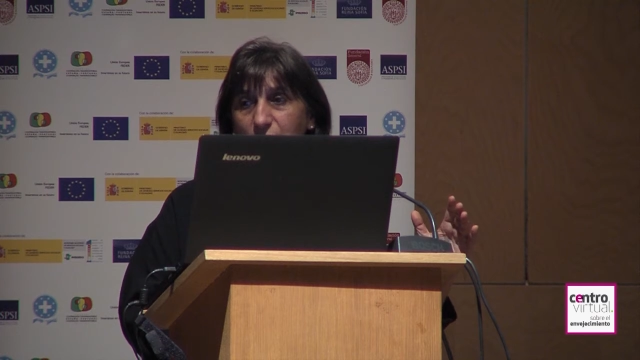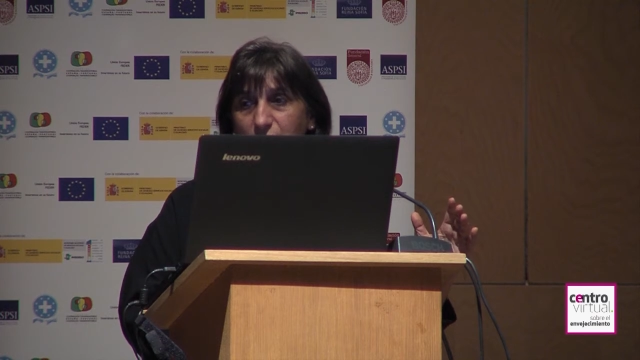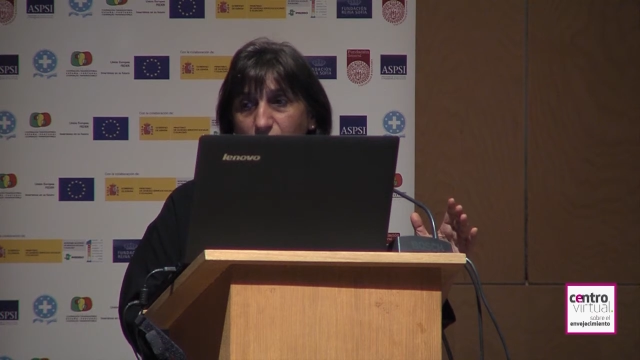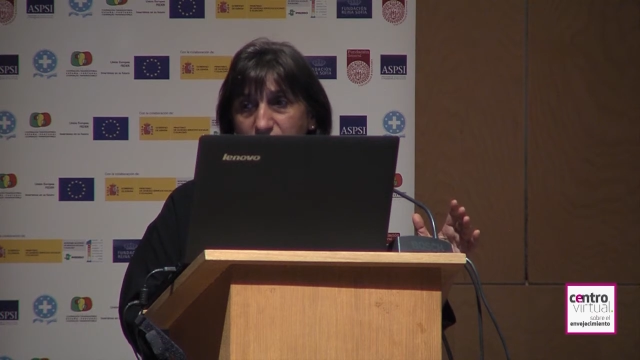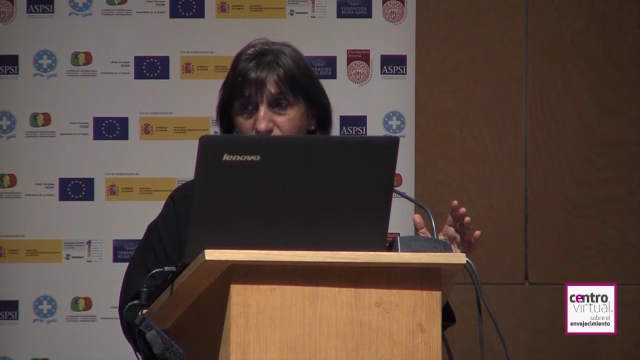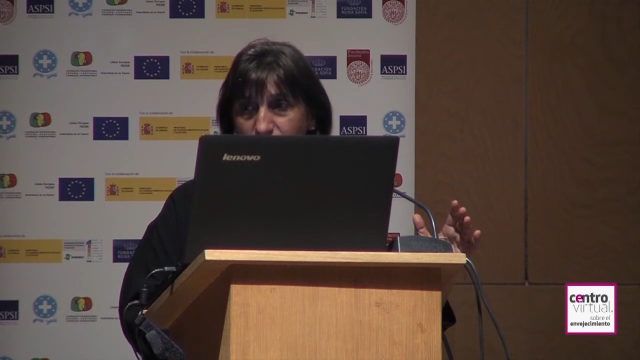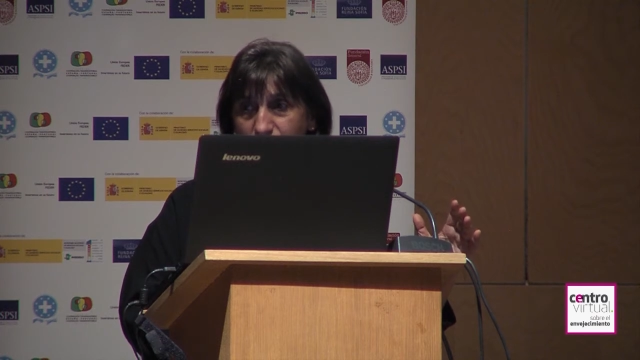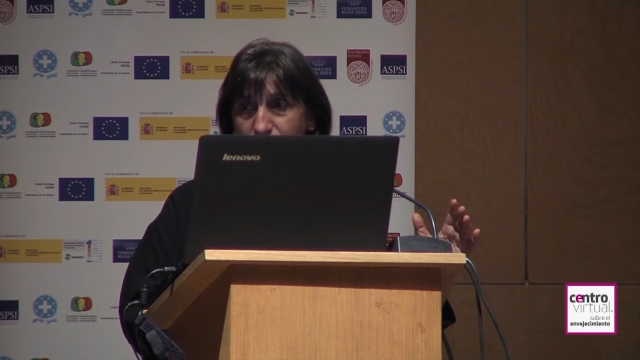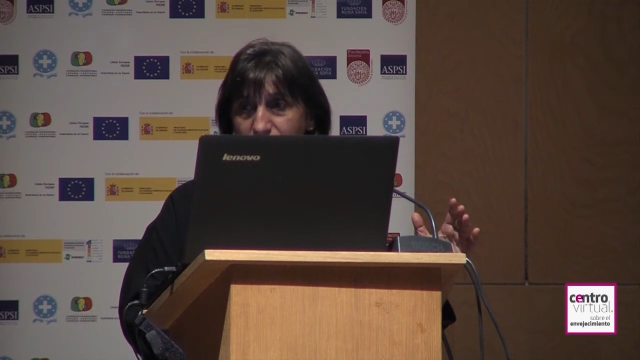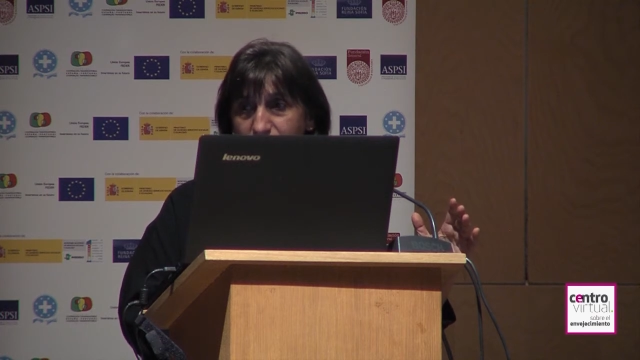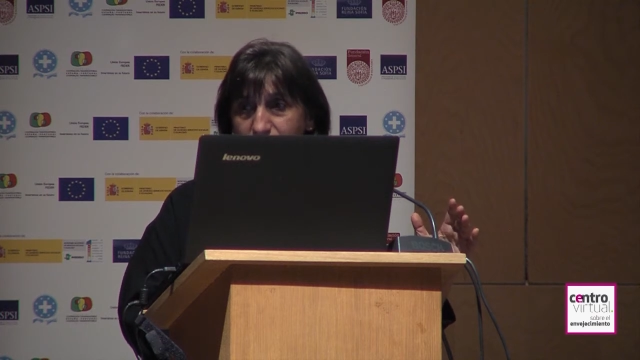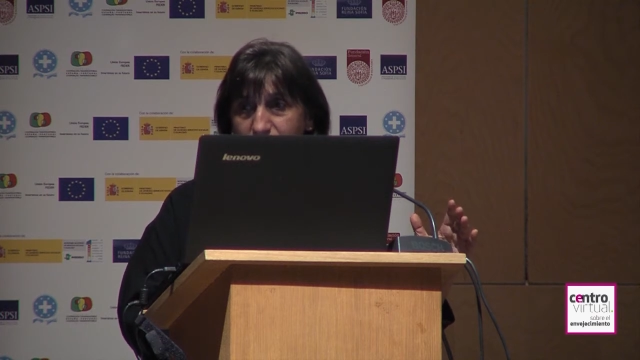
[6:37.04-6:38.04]
with
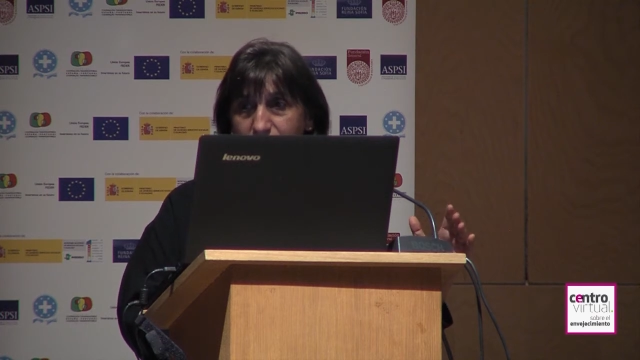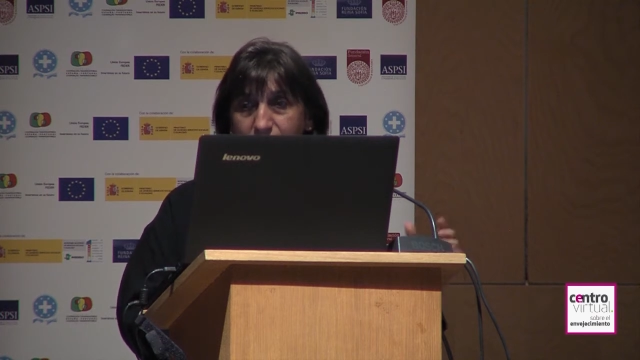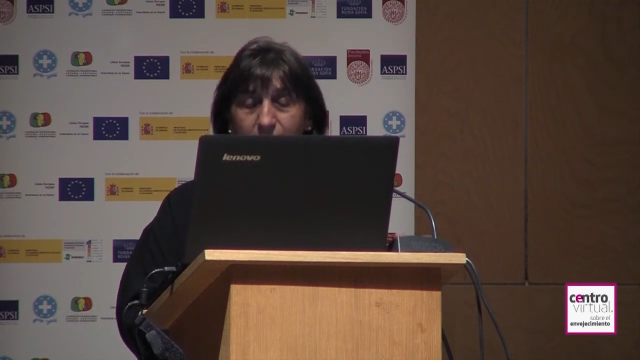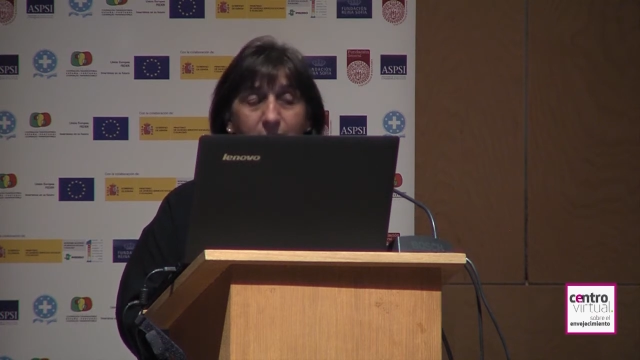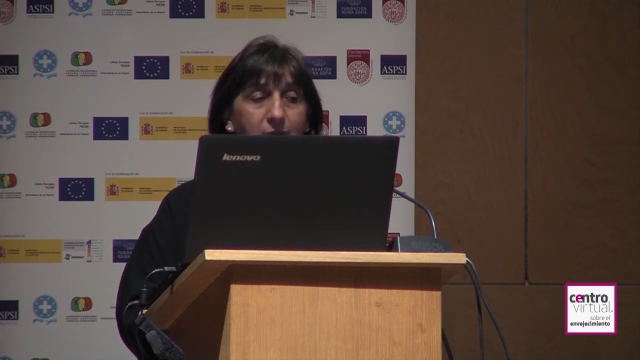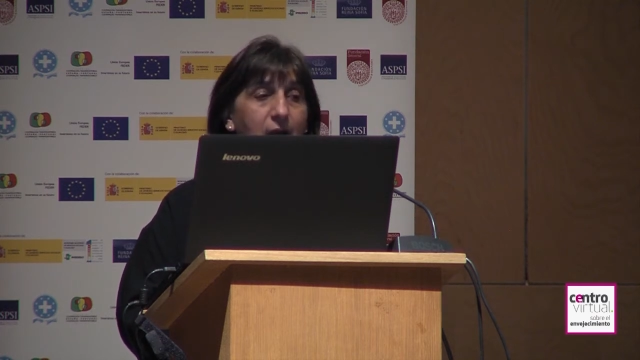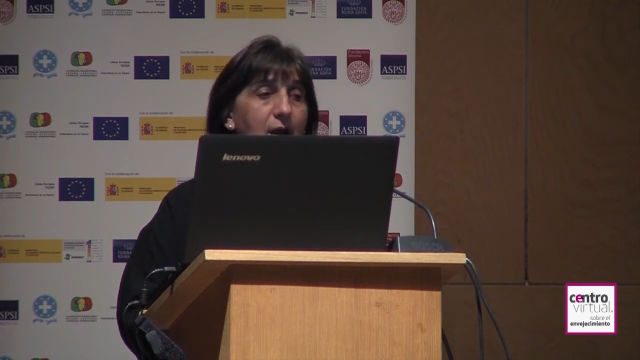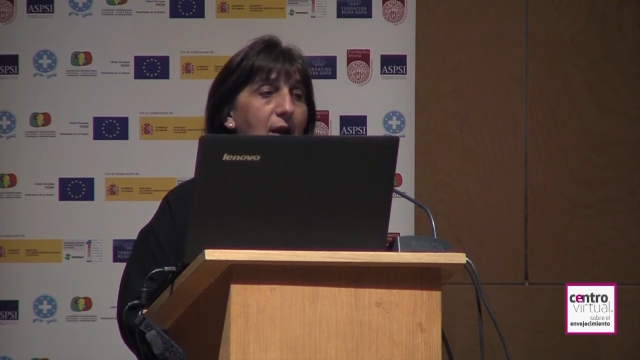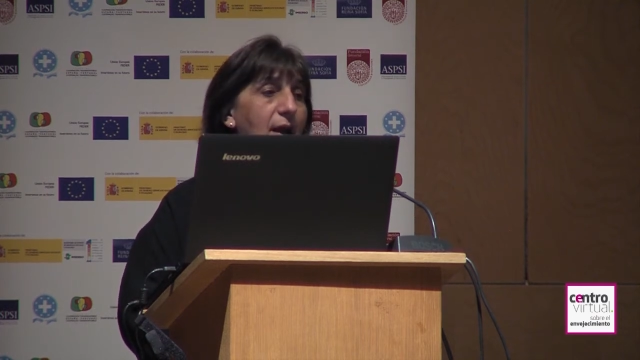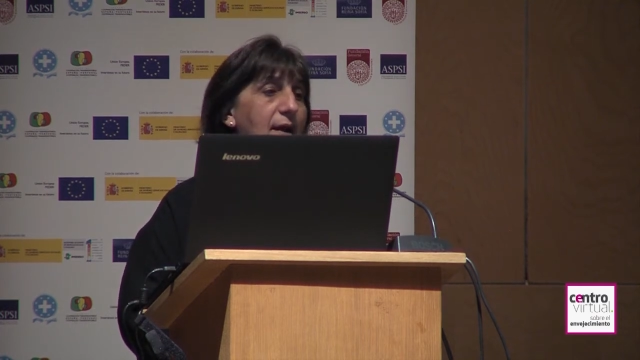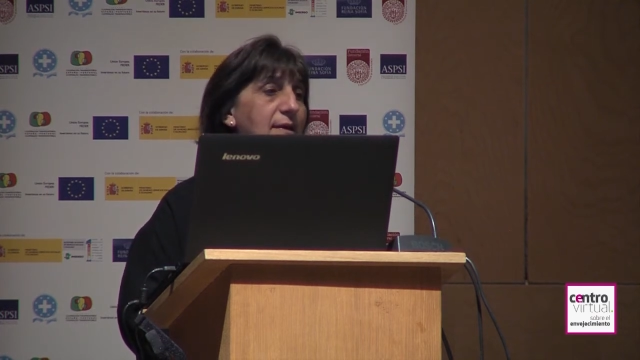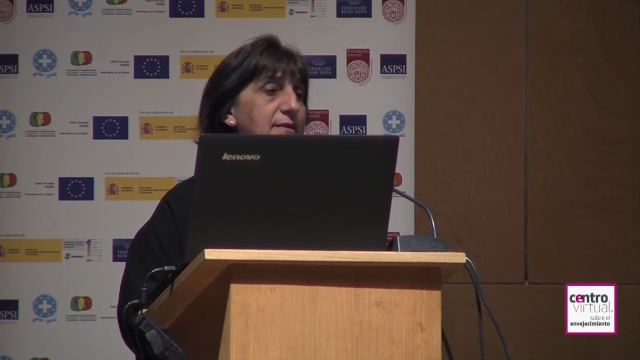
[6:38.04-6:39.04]
questions.
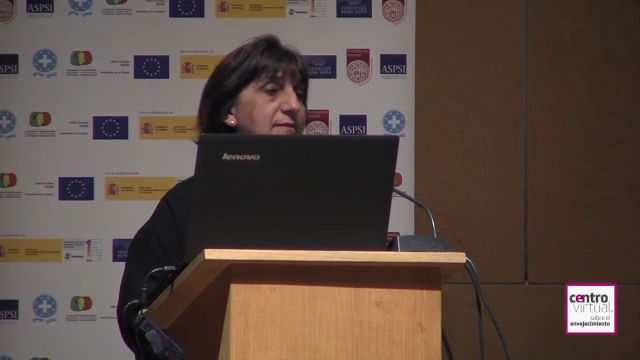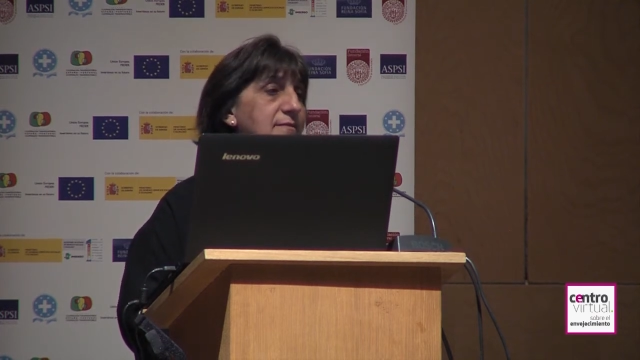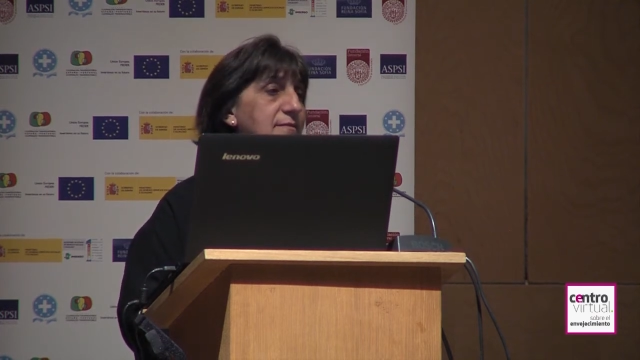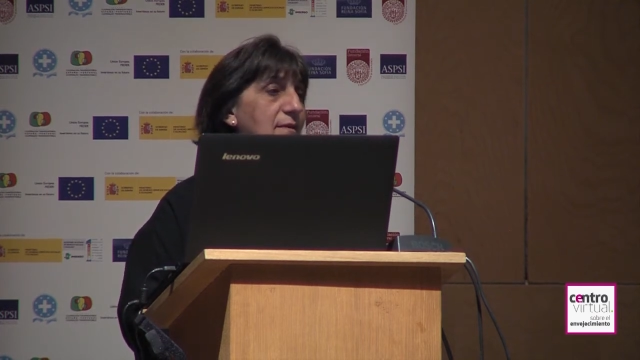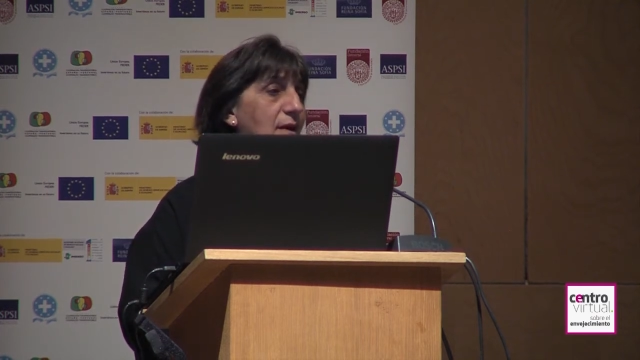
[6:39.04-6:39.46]
And